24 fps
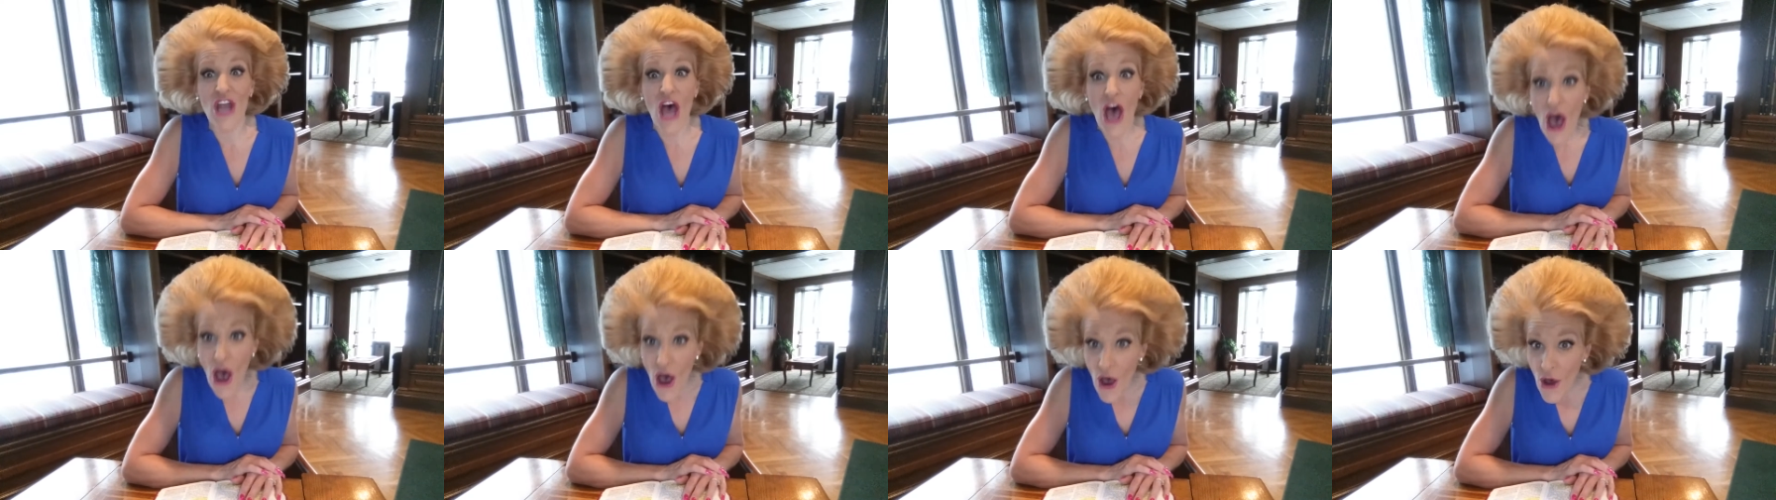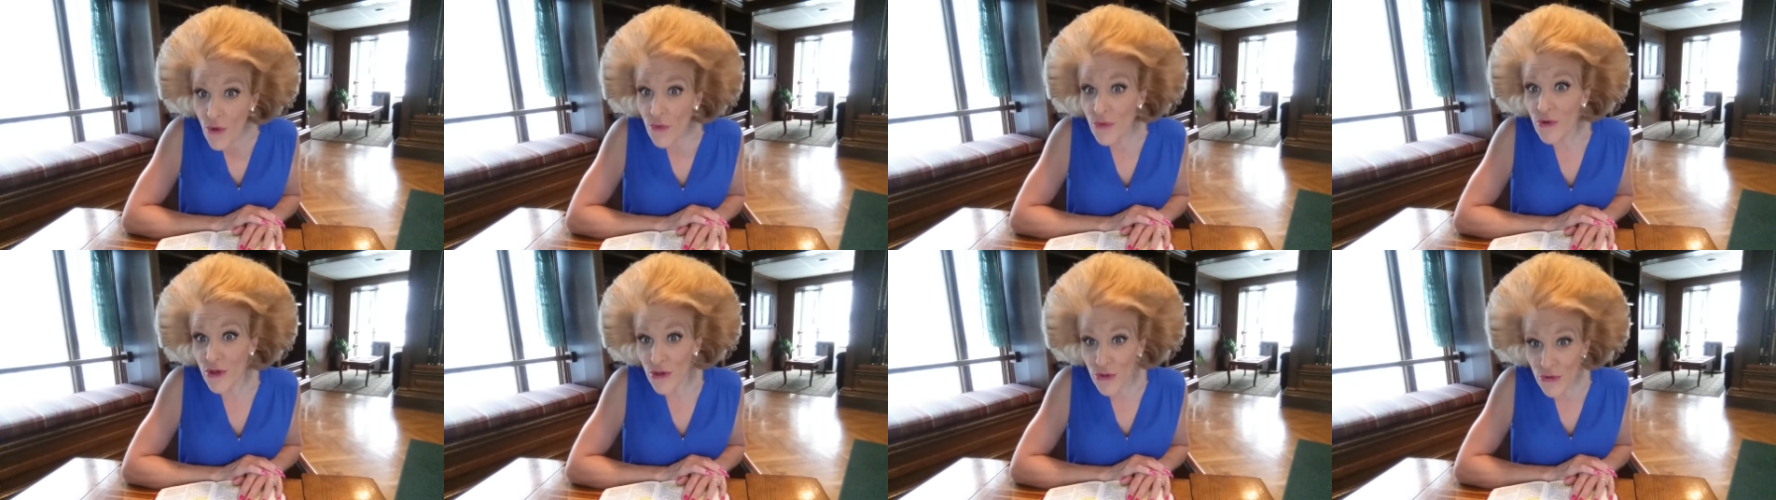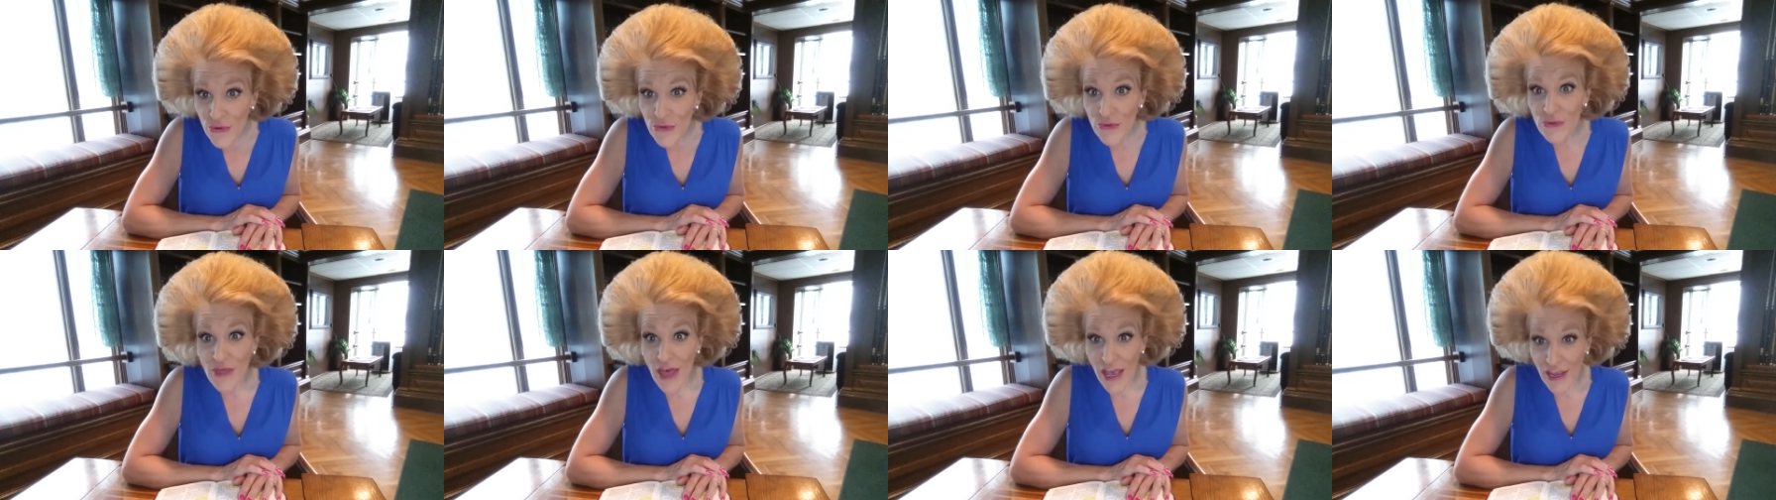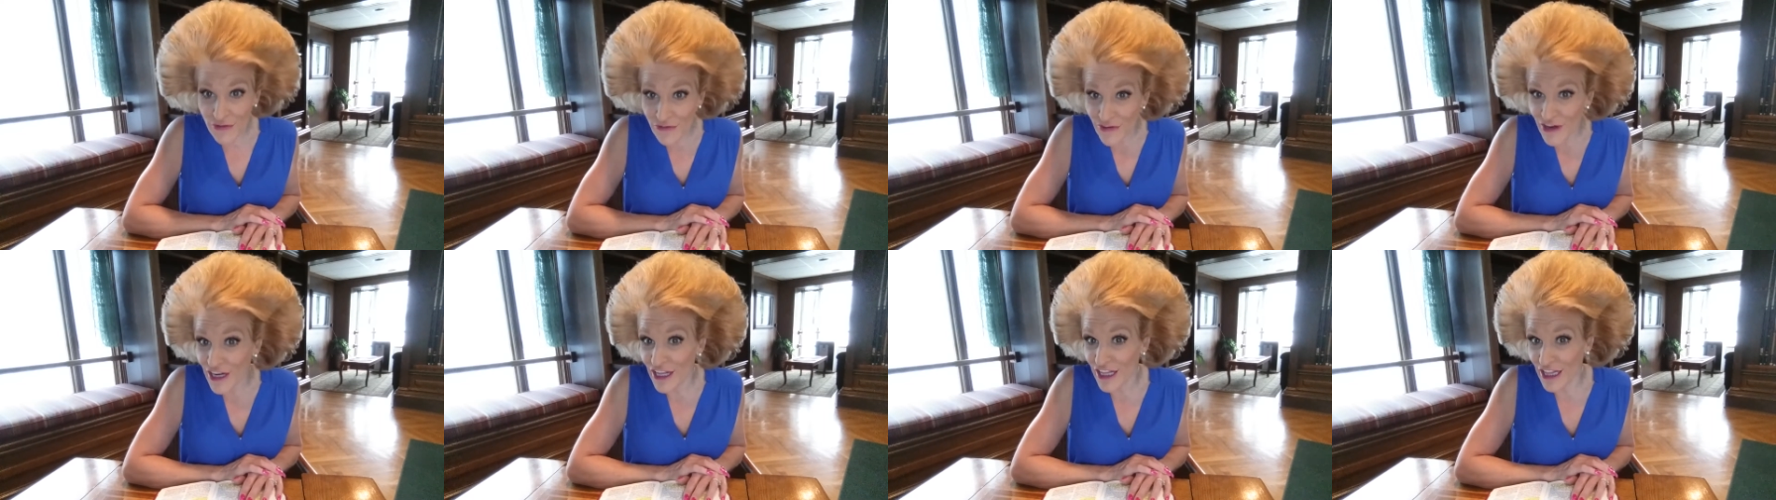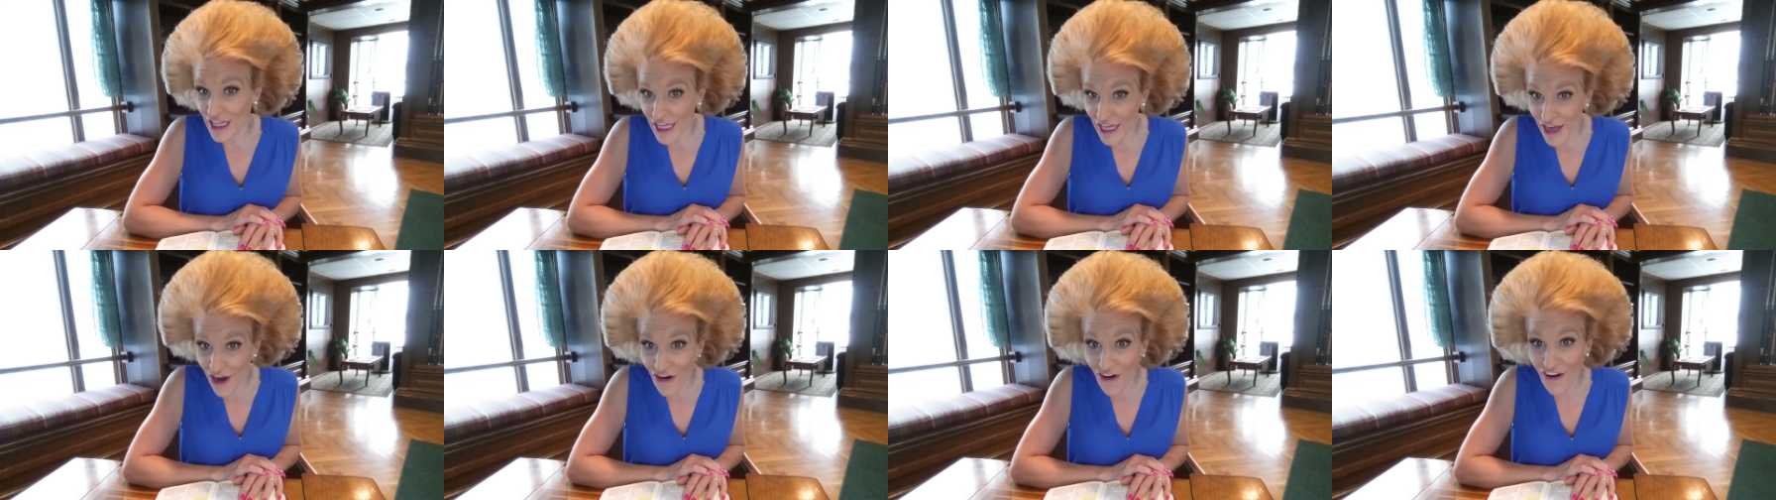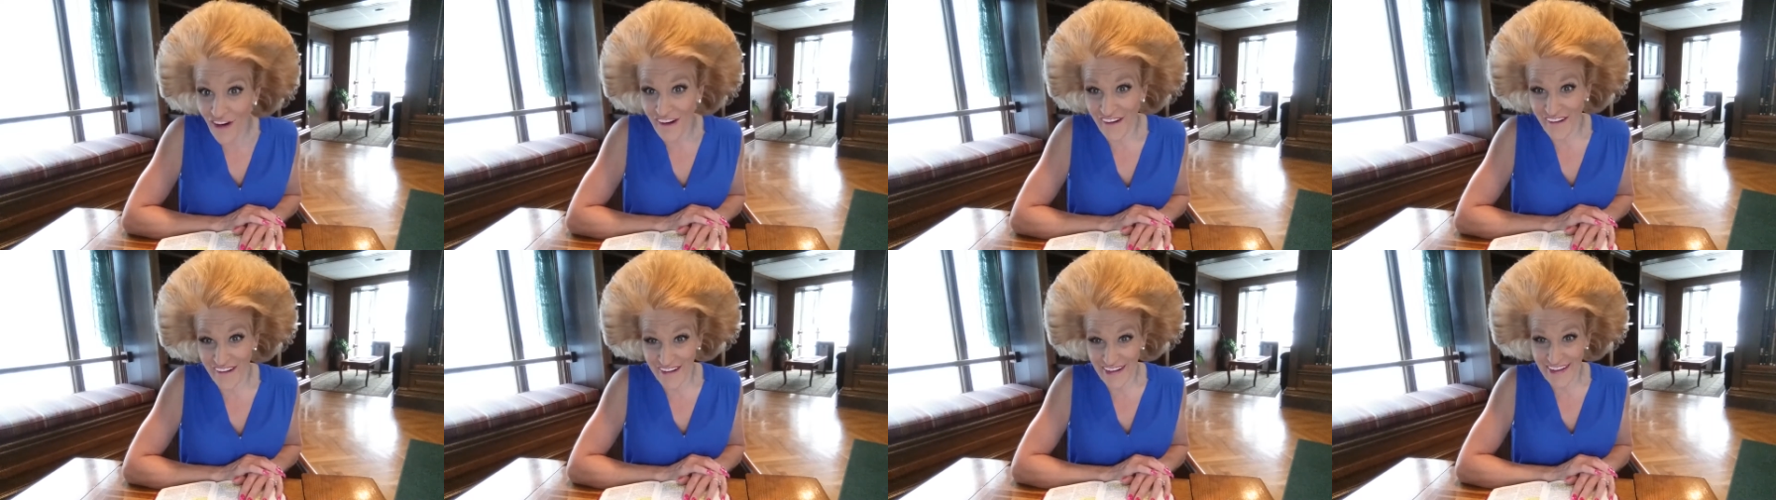know who they really
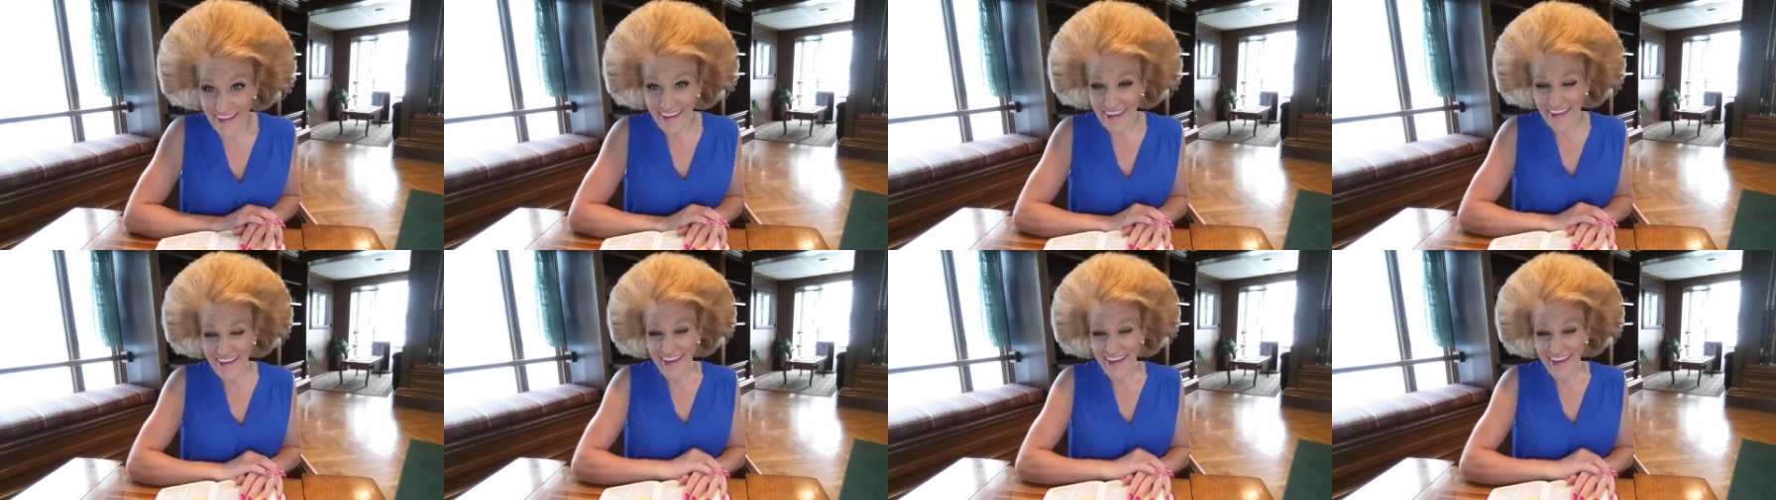are?